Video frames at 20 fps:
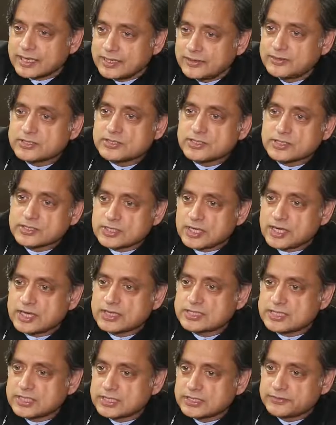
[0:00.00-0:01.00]
in the
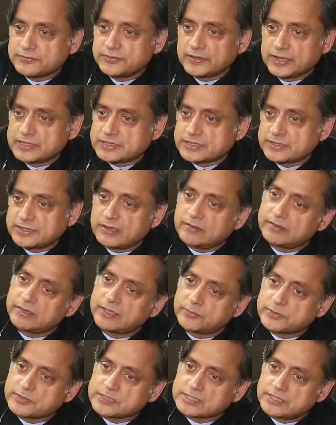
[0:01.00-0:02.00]
society, in the village, in the area
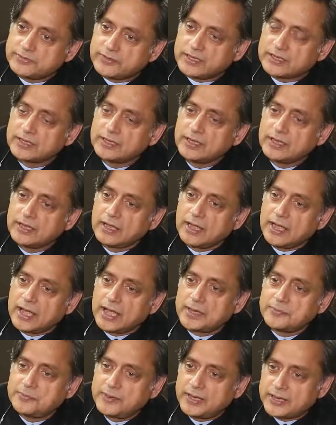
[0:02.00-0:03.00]
he was living,
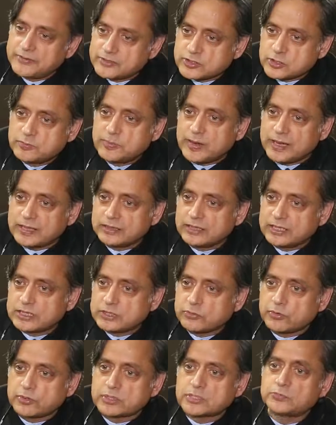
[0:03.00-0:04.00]
had behaved so badly
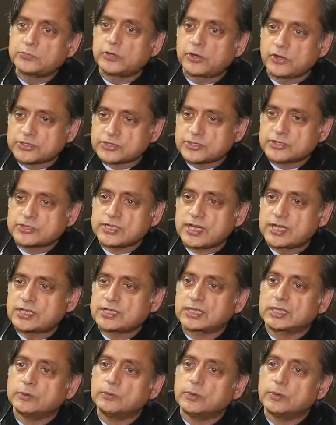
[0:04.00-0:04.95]
towards him, were ostracizing